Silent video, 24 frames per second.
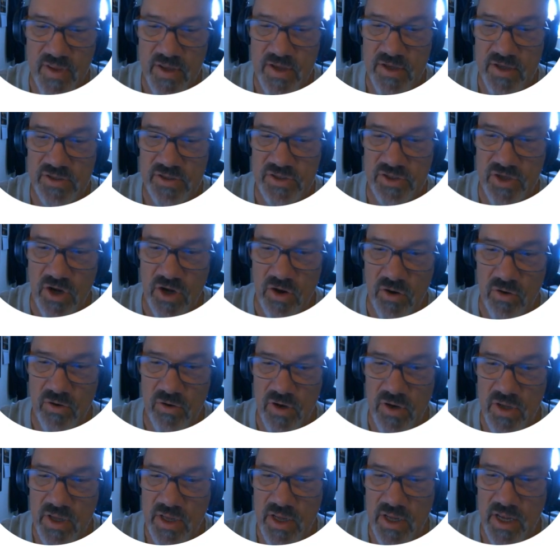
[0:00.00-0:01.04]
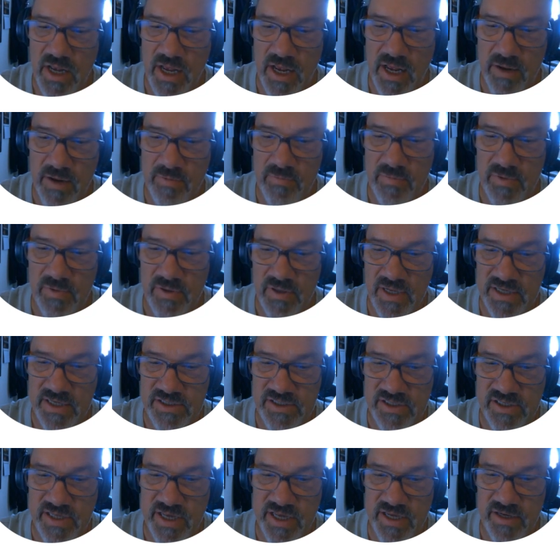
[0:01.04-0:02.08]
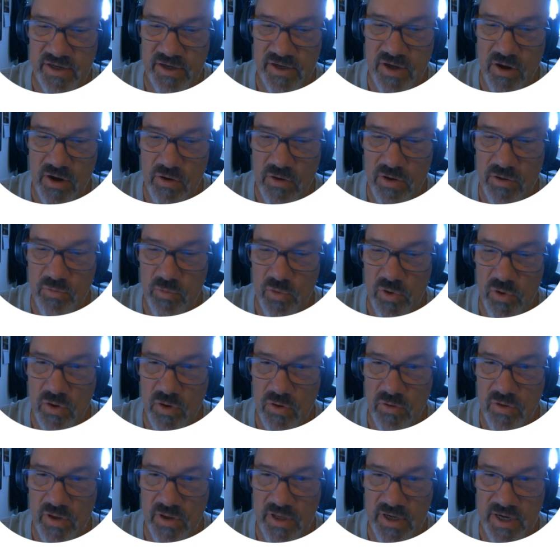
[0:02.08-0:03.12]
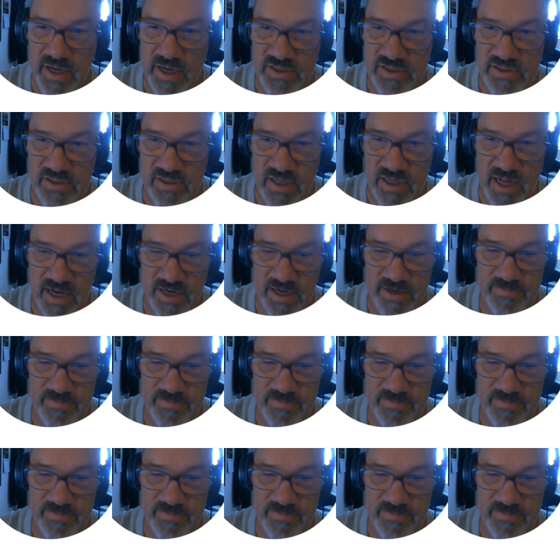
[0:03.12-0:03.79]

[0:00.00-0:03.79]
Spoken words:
So let's get going. We'll go to the next slide.